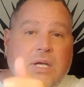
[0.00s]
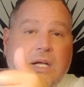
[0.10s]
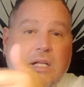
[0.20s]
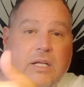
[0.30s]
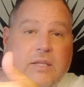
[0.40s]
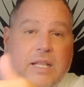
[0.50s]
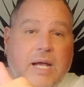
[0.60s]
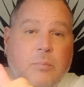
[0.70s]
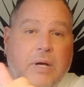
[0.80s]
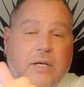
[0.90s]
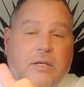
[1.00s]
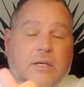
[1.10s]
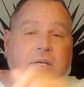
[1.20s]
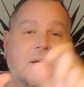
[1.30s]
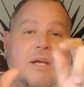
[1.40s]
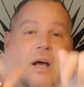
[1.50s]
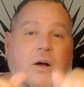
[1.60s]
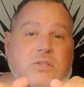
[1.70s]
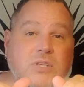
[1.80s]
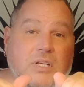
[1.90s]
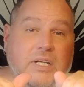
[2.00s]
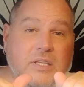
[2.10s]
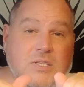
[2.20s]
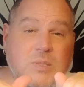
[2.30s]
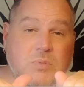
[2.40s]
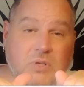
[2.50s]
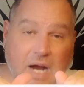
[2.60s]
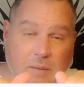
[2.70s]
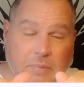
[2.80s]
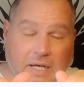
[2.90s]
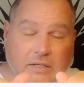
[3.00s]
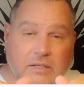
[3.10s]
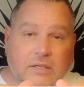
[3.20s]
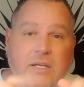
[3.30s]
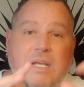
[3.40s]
click the like button, also click the subscribe button,